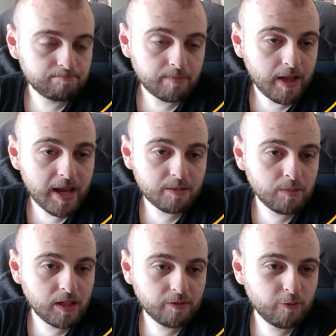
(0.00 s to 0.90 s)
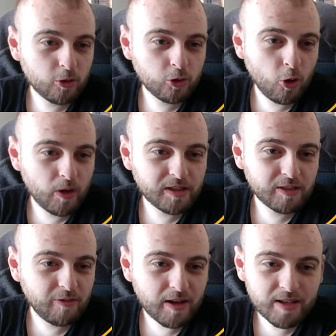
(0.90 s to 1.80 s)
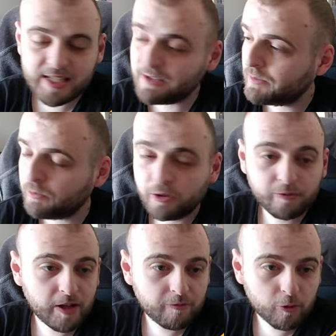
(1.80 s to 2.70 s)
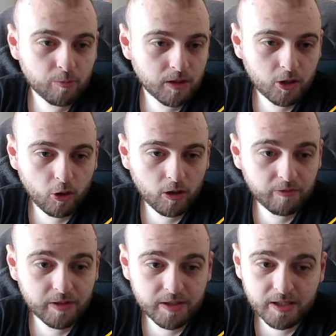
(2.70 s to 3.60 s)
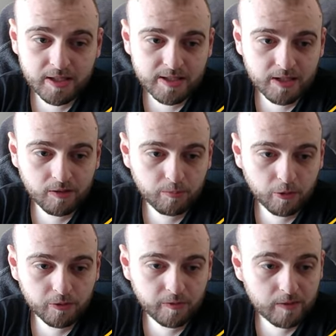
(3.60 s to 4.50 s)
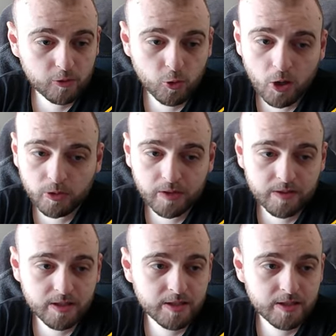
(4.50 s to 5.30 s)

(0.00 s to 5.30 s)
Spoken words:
8 million for Doe and Kvara, 7.5 for Barcola, Vitinha is 7.5, João Neves is